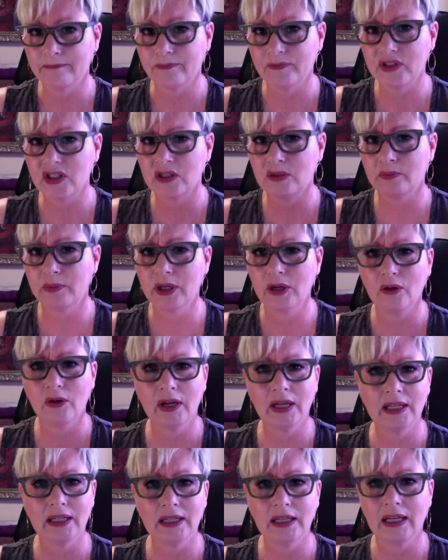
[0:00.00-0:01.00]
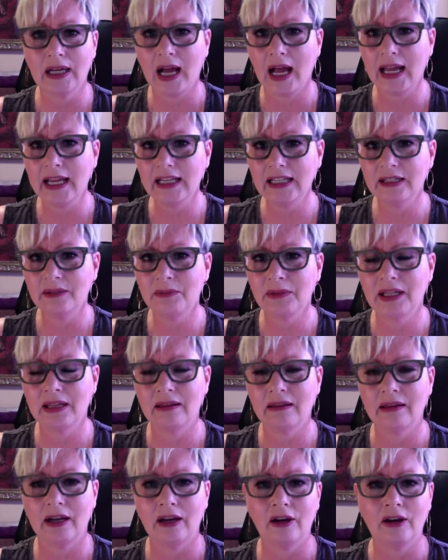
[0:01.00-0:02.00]
Spirit guided me
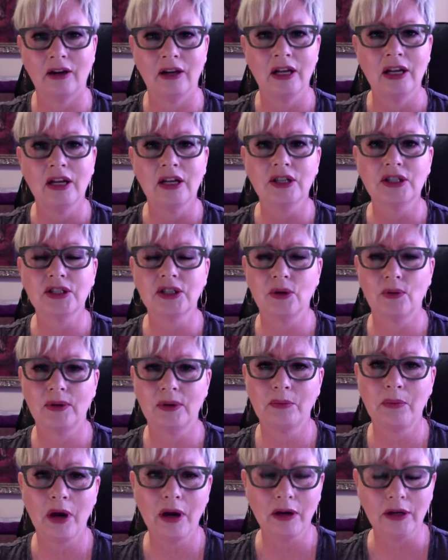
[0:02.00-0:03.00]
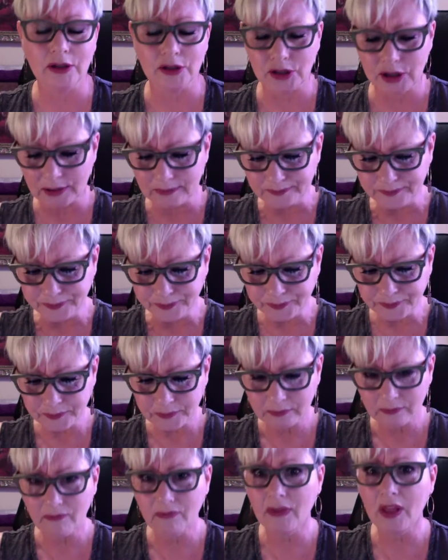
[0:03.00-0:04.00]
there. So in March,
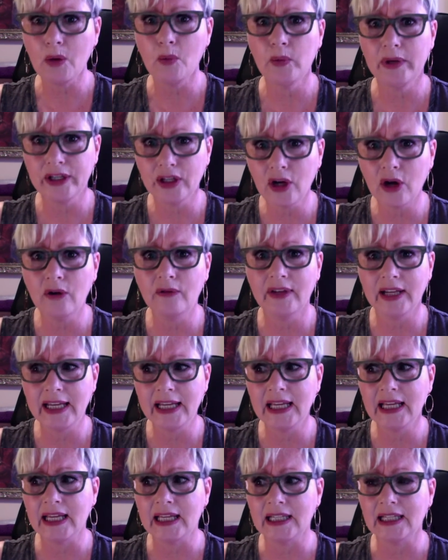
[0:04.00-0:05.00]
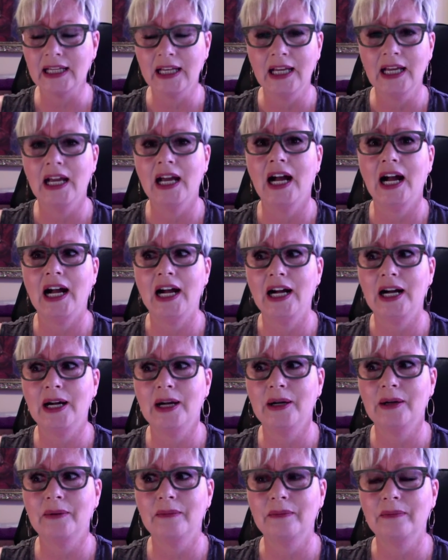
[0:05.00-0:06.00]
when COVID hit,
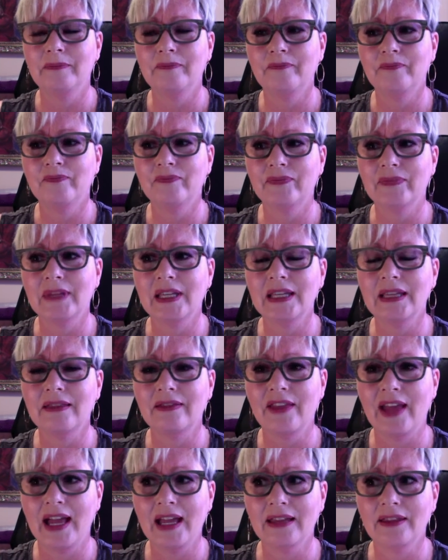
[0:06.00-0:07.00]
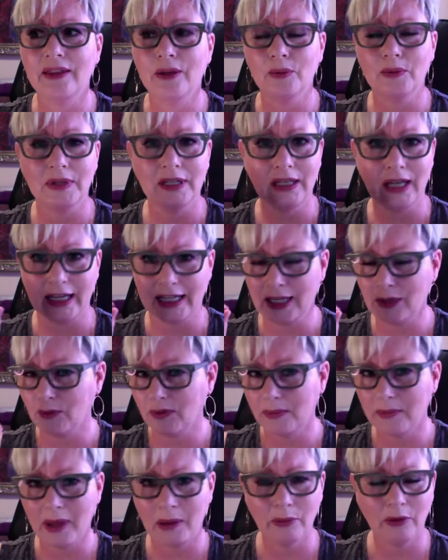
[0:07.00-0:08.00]
I can
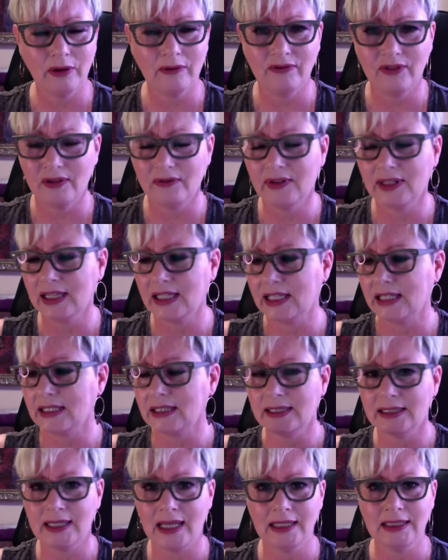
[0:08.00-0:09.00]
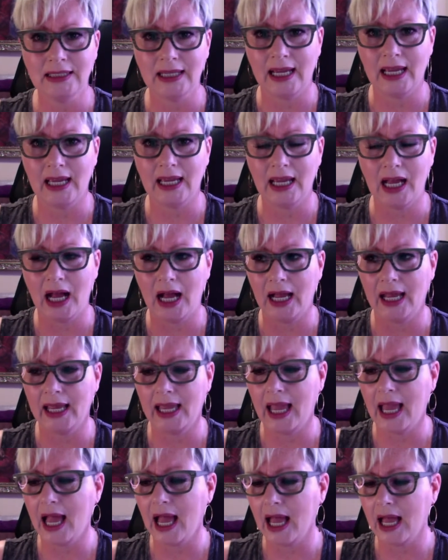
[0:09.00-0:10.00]
remember it vividly. Sunday, I
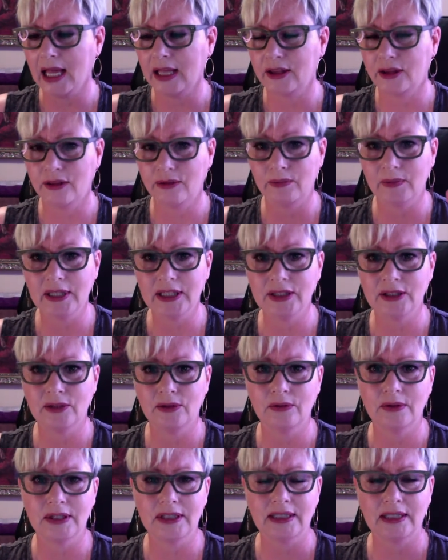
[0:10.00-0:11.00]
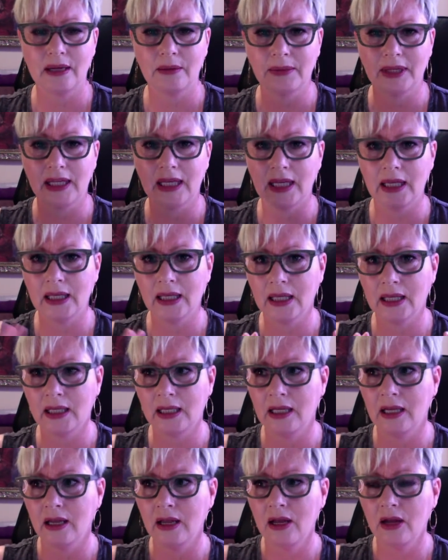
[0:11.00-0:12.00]
had 3 students coming
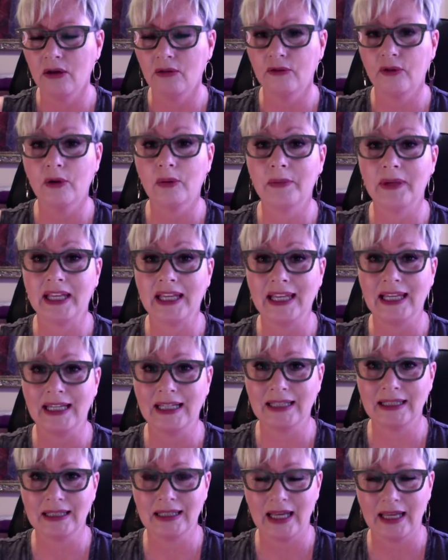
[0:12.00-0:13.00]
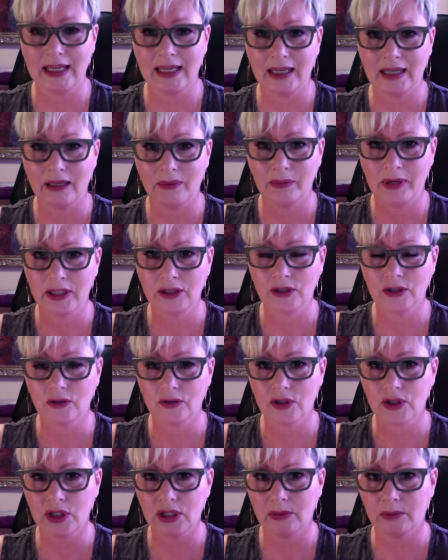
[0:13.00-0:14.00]
in for a beginning psychic
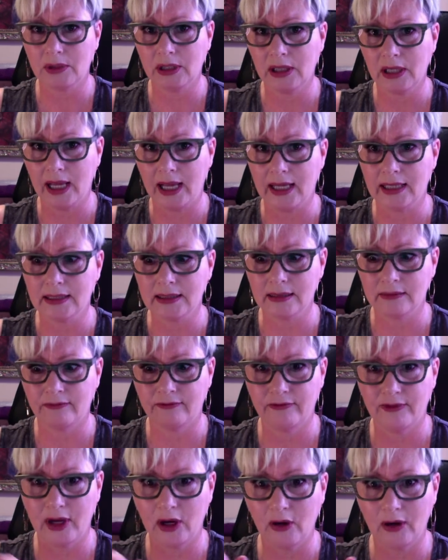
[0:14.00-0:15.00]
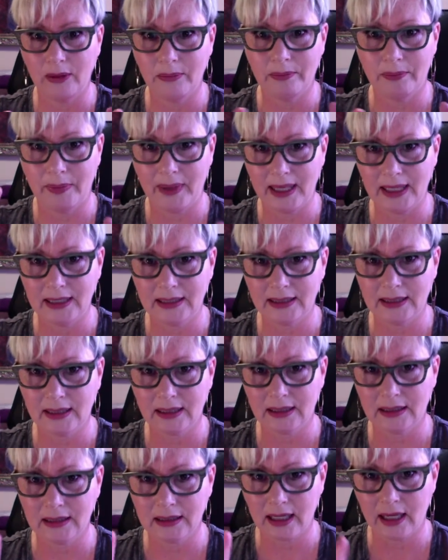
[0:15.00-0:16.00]
mentorship class, very
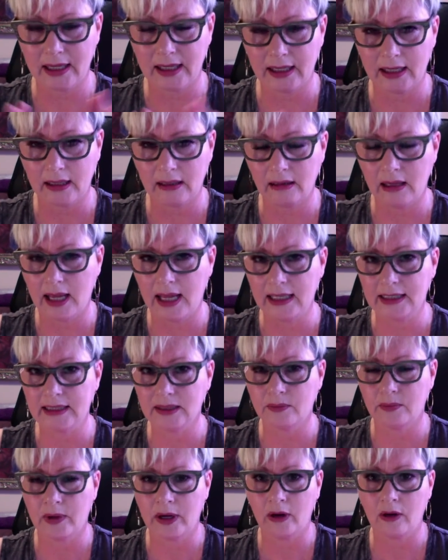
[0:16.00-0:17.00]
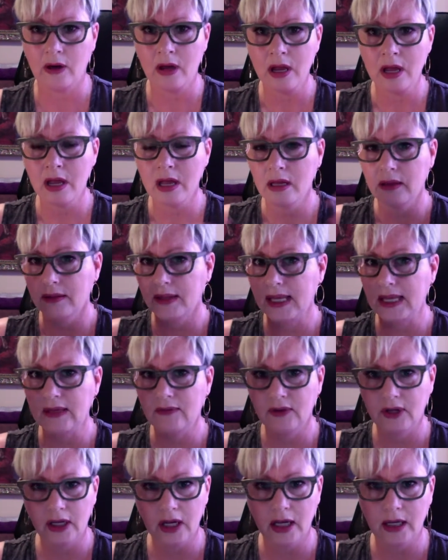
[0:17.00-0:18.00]
basic psychic class, where they
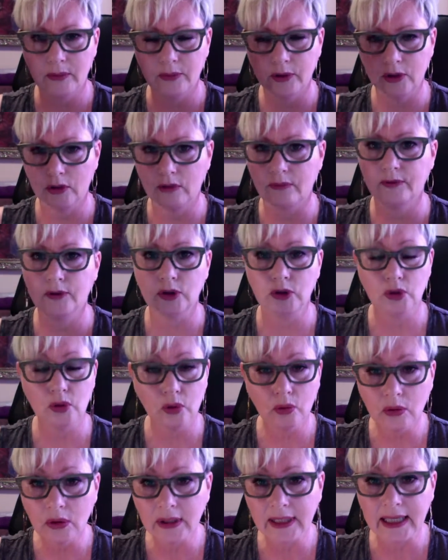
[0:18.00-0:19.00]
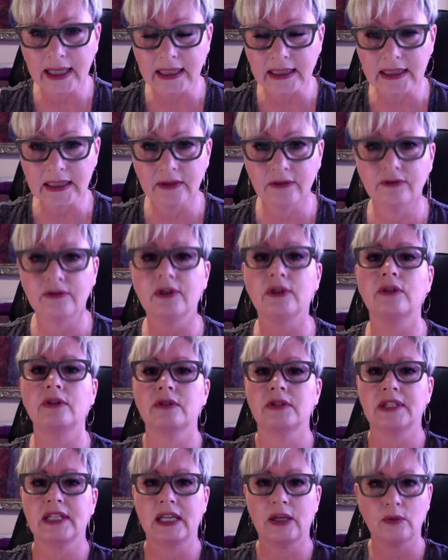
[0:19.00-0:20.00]
even got a beautiful toolkit to fill their
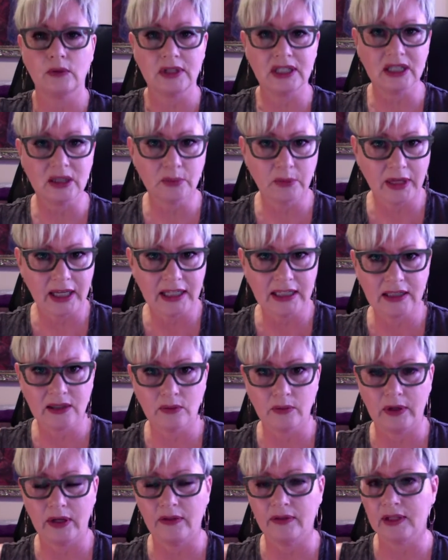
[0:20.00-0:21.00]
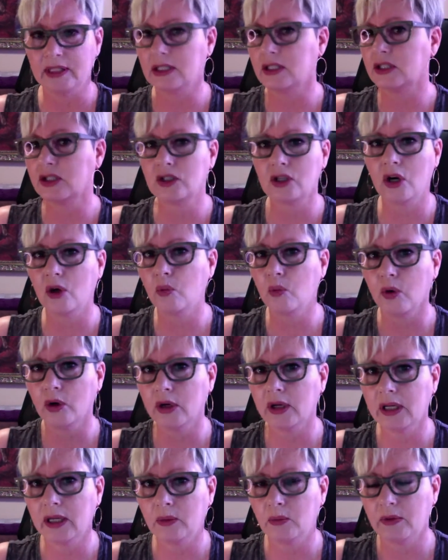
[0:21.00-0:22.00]
sacred space with and to start
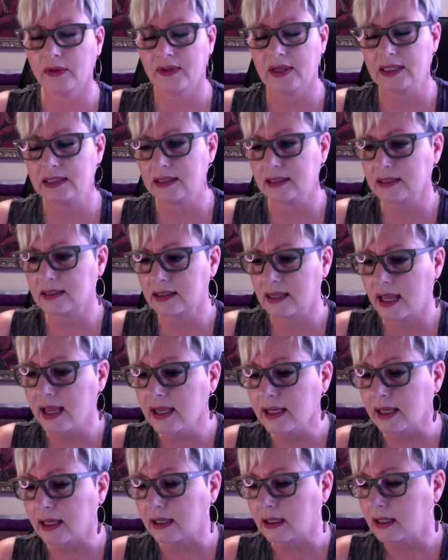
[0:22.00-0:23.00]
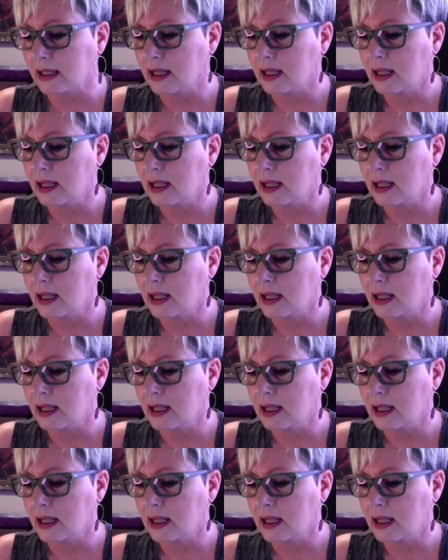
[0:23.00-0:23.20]
working with as a psychic.